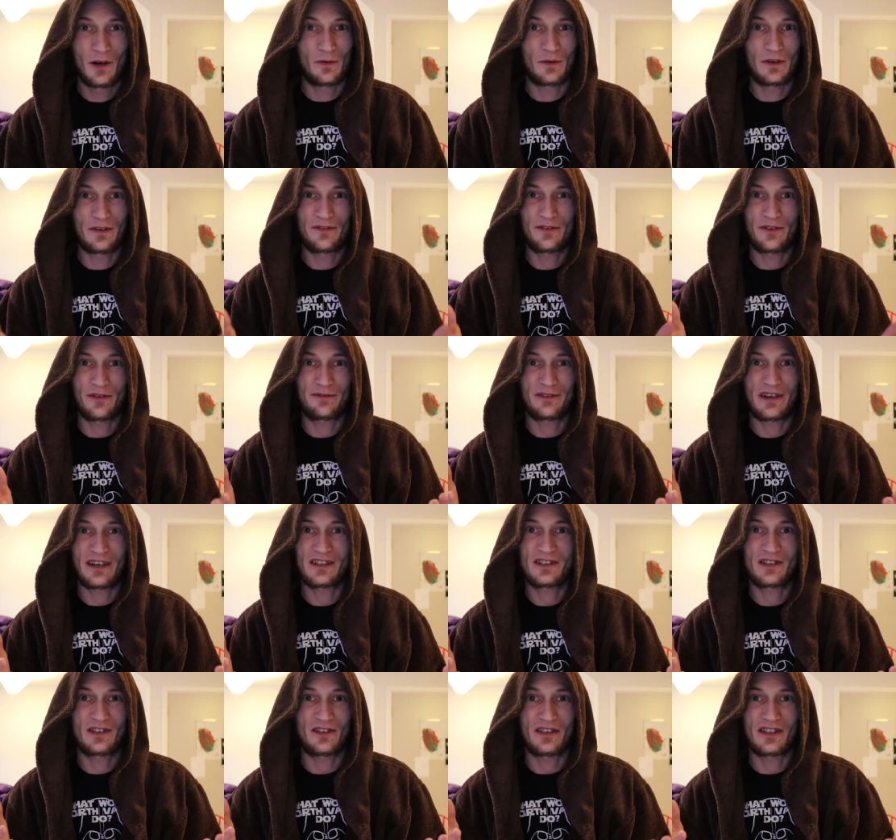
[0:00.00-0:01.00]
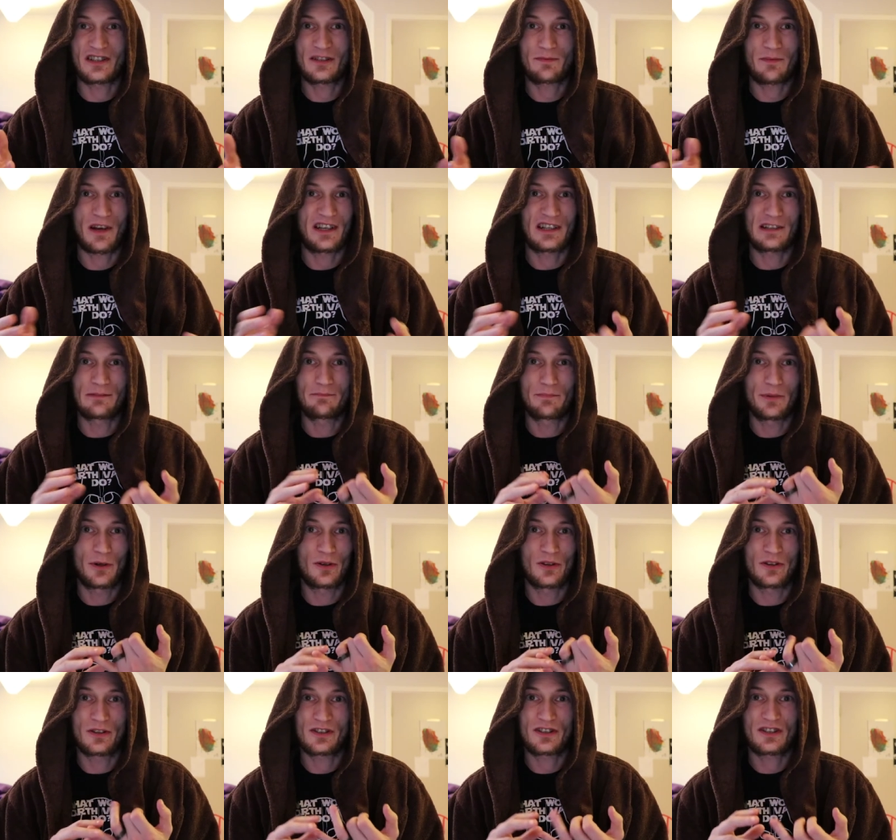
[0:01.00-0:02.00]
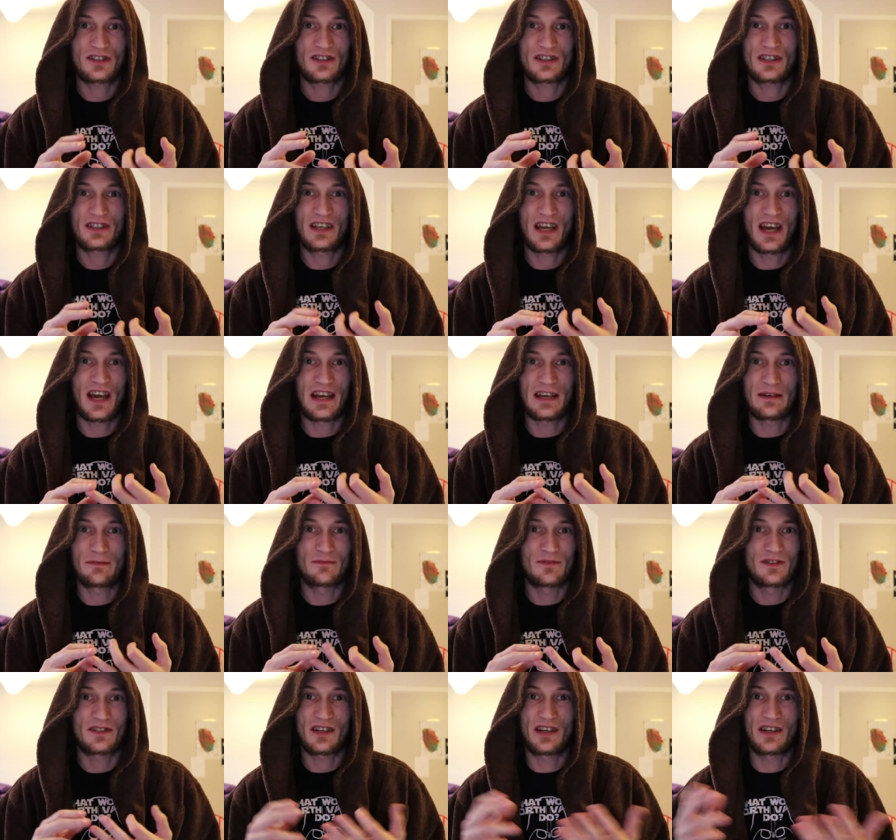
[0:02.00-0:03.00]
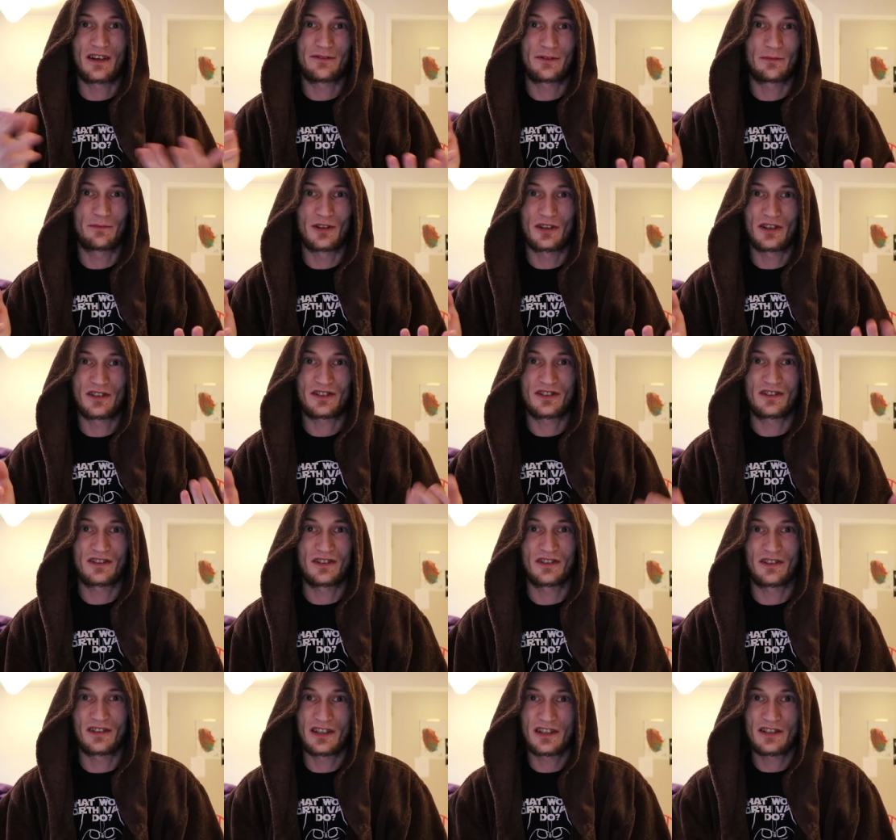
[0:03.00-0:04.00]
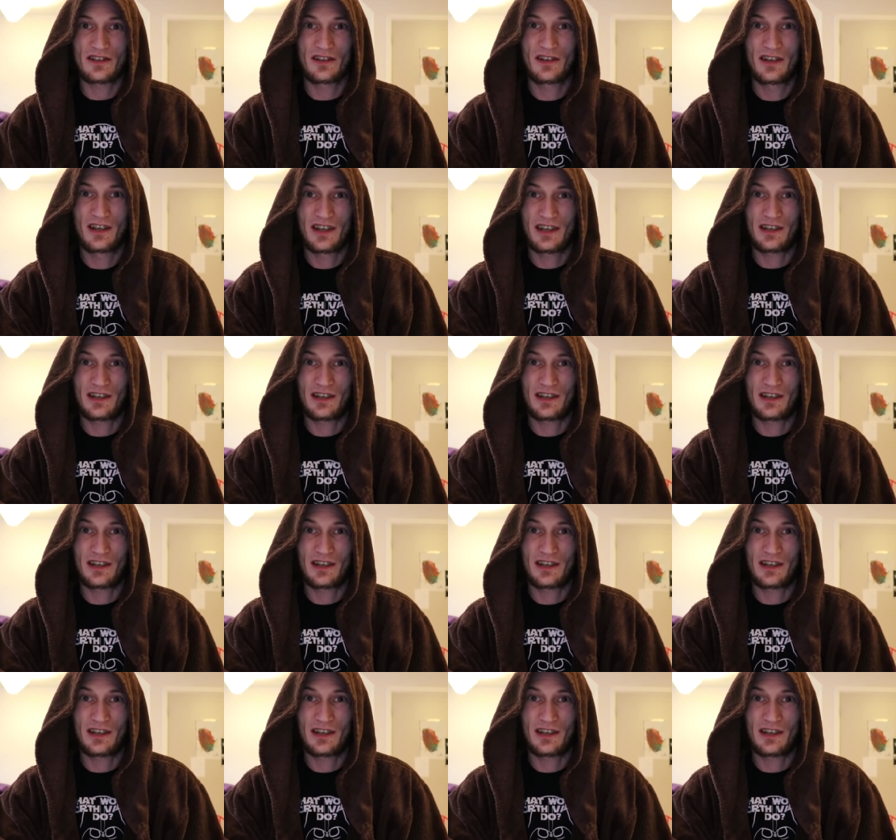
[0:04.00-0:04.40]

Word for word: with the franchise spanning books, games, and other merchandise.